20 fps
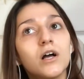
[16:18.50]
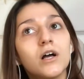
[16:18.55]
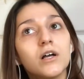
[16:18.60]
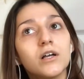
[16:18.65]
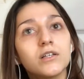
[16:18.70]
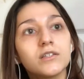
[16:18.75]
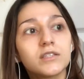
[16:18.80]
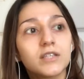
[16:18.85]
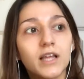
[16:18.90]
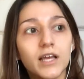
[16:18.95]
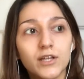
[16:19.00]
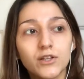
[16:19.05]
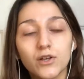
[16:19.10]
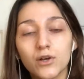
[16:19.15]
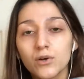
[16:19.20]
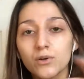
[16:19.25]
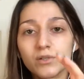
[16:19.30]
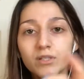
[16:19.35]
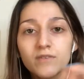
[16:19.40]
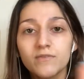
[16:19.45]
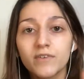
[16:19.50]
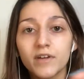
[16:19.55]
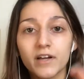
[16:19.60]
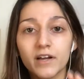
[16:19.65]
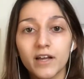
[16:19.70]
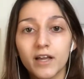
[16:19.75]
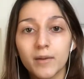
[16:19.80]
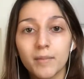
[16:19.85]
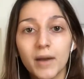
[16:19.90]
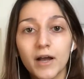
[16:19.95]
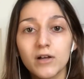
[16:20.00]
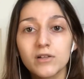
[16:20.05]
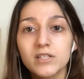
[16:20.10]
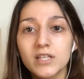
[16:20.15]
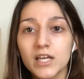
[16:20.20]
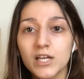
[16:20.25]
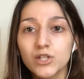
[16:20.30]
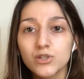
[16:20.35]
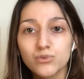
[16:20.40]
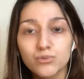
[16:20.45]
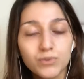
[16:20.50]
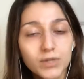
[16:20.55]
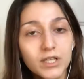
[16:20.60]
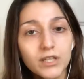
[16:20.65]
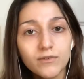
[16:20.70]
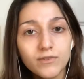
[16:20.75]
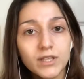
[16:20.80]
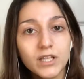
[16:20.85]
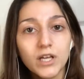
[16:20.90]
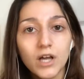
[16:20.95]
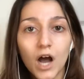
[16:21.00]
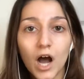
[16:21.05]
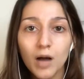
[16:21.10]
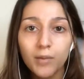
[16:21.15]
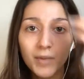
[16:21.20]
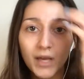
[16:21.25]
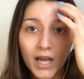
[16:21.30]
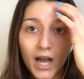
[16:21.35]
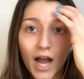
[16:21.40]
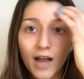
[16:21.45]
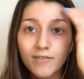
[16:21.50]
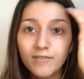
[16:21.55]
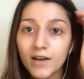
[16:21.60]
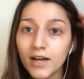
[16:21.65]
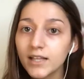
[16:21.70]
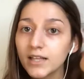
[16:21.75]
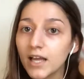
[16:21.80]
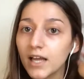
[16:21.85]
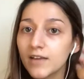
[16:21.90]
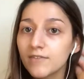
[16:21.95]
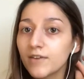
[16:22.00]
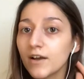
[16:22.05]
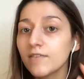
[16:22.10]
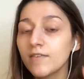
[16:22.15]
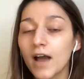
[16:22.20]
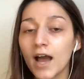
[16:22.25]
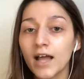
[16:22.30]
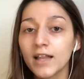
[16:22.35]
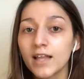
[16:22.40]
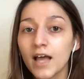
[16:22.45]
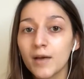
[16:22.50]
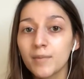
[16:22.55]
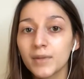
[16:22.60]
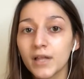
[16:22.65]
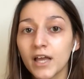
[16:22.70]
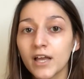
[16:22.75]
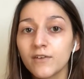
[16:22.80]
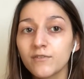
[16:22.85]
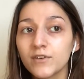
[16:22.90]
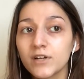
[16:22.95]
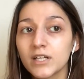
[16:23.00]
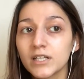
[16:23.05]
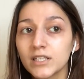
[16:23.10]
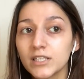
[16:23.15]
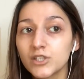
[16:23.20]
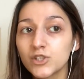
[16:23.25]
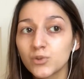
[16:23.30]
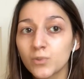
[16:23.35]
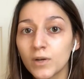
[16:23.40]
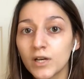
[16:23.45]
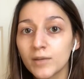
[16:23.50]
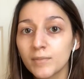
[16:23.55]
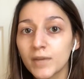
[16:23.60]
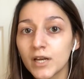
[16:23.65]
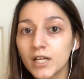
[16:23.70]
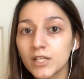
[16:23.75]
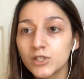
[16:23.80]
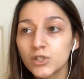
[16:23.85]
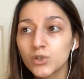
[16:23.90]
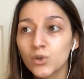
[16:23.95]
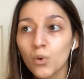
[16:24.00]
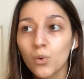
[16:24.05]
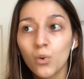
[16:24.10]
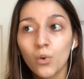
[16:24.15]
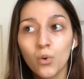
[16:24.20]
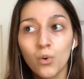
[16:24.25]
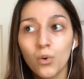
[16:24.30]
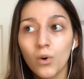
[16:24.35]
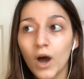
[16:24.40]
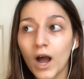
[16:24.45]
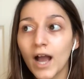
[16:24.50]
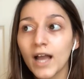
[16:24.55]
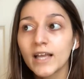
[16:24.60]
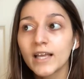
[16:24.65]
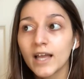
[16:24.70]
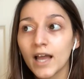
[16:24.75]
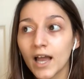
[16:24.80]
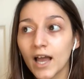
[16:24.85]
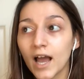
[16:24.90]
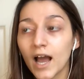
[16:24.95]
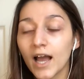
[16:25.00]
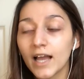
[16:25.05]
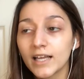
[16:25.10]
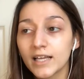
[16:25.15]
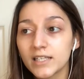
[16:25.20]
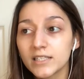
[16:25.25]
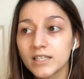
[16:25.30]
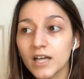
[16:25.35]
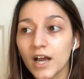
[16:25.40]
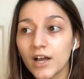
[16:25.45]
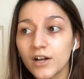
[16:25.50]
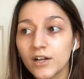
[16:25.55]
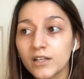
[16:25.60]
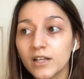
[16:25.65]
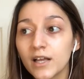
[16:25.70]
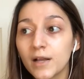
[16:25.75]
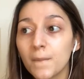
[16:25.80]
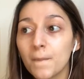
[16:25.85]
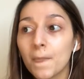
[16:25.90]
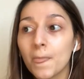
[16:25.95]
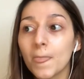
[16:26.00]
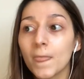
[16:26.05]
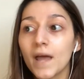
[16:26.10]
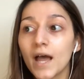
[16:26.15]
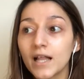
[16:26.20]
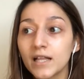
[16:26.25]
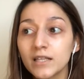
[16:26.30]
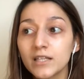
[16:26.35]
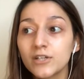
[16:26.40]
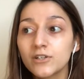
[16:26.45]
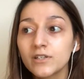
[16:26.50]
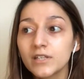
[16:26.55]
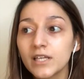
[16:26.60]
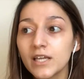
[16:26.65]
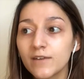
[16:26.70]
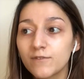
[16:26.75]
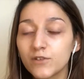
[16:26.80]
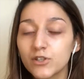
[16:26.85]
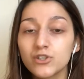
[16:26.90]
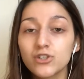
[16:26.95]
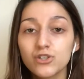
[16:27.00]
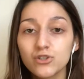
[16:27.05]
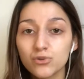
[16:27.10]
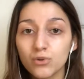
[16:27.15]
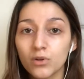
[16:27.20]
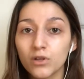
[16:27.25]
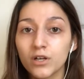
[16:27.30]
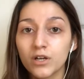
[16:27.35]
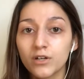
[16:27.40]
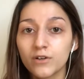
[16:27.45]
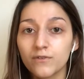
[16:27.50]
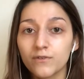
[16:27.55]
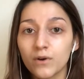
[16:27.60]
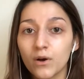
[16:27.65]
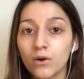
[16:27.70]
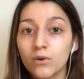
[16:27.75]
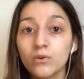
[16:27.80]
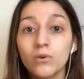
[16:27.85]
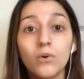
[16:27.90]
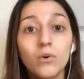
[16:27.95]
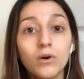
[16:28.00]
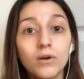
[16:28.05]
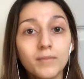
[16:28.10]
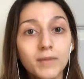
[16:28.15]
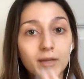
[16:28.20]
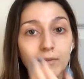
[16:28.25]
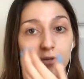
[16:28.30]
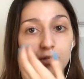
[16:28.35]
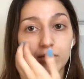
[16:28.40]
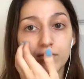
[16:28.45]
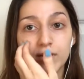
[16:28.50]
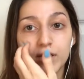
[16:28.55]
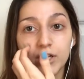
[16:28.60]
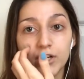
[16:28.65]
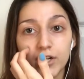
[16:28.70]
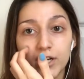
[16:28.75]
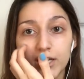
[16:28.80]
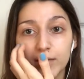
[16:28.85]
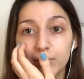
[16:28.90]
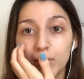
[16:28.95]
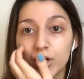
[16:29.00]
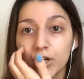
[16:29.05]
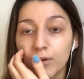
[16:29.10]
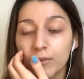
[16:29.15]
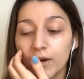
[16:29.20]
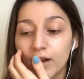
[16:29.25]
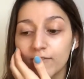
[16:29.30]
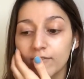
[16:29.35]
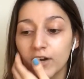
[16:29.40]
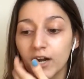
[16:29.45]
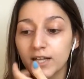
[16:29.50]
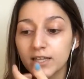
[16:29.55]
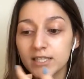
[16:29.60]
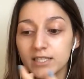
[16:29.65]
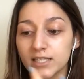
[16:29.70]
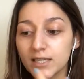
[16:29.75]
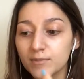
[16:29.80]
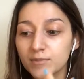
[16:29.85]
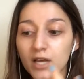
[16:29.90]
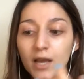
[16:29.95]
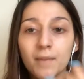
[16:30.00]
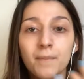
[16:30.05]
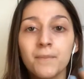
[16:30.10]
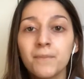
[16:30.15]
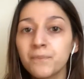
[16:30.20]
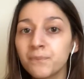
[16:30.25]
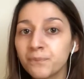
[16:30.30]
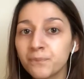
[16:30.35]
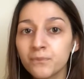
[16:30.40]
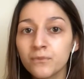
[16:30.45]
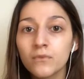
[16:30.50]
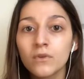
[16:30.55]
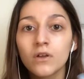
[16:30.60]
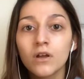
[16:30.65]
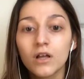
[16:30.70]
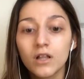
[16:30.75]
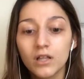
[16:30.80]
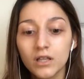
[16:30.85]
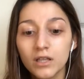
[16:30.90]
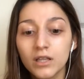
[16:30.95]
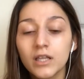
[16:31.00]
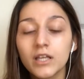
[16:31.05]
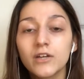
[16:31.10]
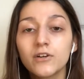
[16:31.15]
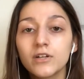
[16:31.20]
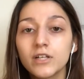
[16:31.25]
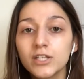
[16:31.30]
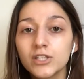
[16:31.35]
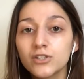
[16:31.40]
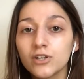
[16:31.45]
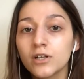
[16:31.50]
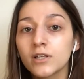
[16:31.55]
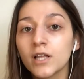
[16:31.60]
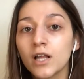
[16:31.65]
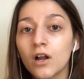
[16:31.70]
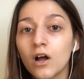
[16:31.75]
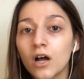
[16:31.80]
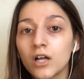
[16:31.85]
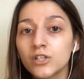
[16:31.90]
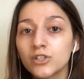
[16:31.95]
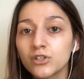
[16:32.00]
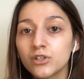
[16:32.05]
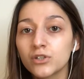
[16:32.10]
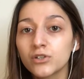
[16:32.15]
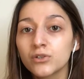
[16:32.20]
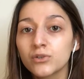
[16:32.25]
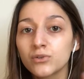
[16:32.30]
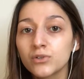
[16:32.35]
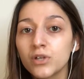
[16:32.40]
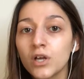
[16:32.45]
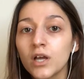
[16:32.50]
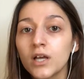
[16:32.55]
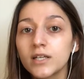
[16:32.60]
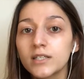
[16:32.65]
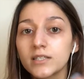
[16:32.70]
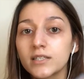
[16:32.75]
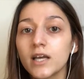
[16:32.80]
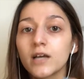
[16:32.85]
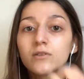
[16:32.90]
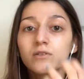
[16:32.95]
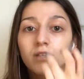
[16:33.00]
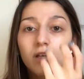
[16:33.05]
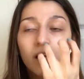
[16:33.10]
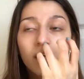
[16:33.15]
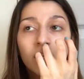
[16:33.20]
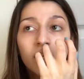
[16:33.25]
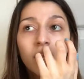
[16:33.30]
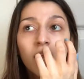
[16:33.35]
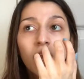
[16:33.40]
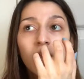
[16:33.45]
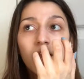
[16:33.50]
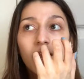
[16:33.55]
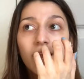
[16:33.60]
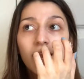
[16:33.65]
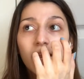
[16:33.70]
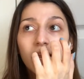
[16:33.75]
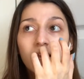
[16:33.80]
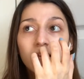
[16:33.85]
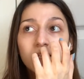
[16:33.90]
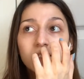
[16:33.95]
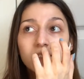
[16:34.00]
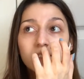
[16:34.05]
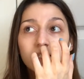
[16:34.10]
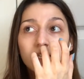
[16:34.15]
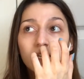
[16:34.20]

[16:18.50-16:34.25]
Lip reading: select those in varying amounts, and it's really, really calming. I find that if I've had that playing for at least 20 minutes, I get tired. Like literally, if you're just scrolling on your phone, or maybe you're reading your ebook or whatever at the same time, literally turn that on, turn those sounds on, and